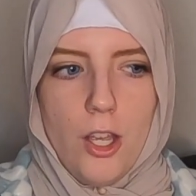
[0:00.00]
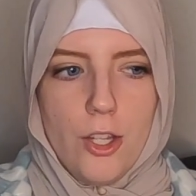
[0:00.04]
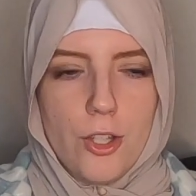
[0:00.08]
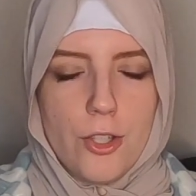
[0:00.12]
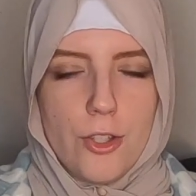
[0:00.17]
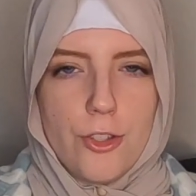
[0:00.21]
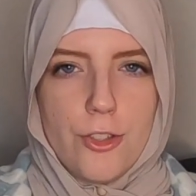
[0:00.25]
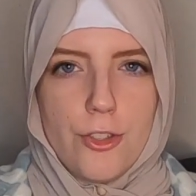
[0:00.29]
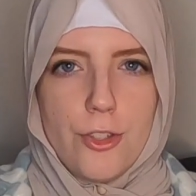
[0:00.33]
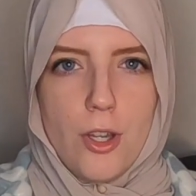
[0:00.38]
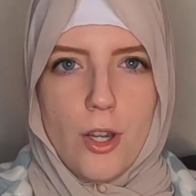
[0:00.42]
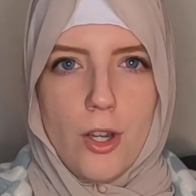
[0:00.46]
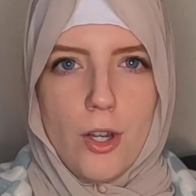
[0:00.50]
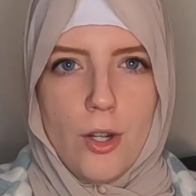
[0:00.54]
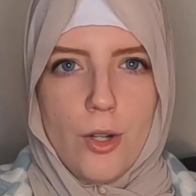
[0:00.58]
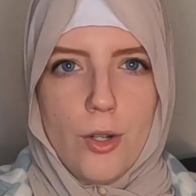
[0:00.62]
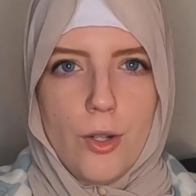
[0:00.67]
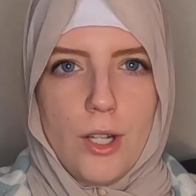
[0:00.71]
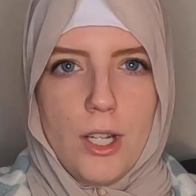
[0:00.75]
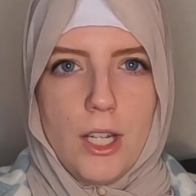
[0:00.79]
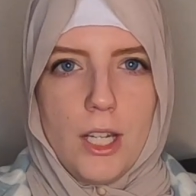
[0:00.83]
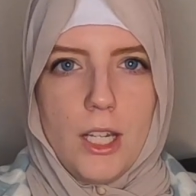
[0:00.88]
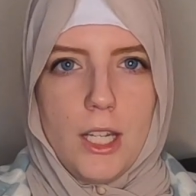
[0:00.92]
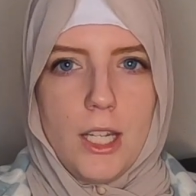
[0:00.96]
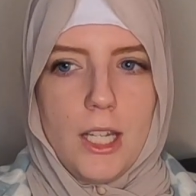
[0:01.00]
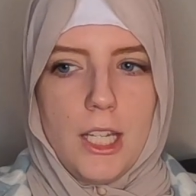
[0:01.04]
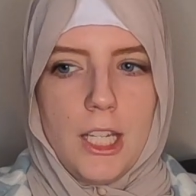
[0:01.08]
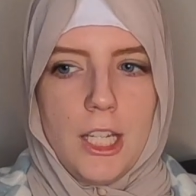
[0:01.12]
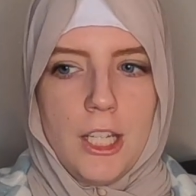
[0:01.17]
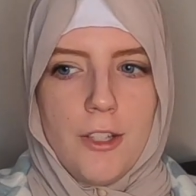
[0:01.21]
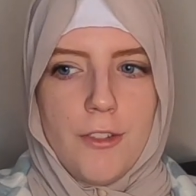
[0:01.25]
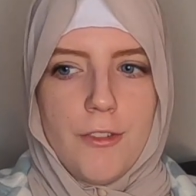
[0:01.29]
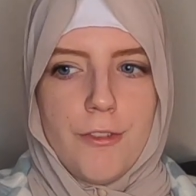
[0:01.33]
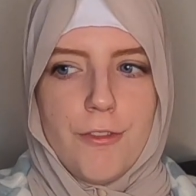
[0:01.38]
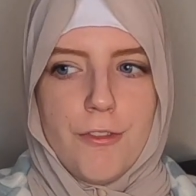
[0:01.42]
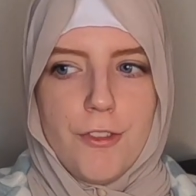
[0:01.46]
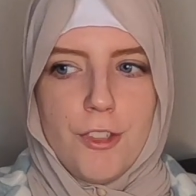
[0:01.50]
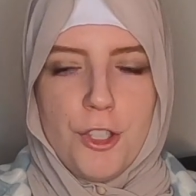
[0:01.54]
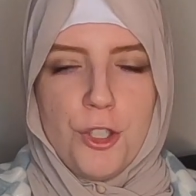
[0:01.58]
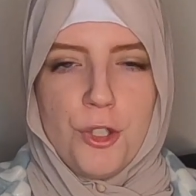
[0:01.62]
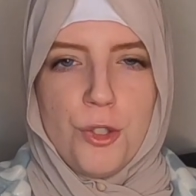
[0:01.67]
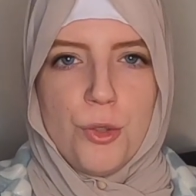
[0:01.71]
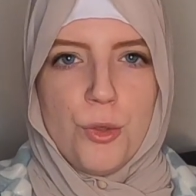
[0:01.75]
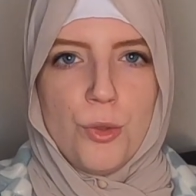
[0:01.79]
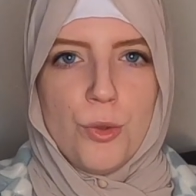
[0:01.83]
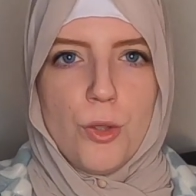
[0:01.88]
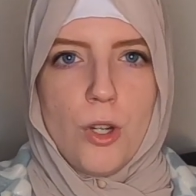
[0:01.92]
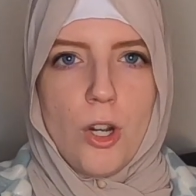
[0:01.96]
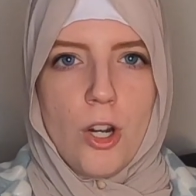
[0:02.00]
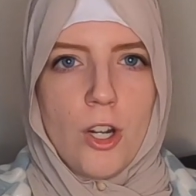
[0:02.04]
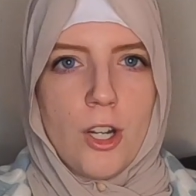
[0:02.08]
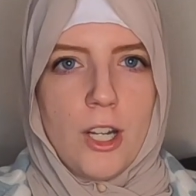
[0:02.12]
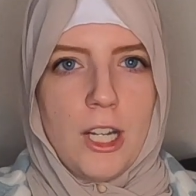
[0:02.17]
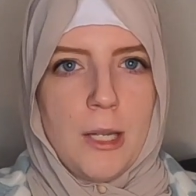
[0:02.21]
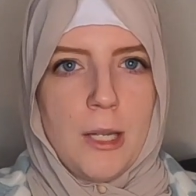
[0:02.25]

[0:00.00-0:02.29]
So if you are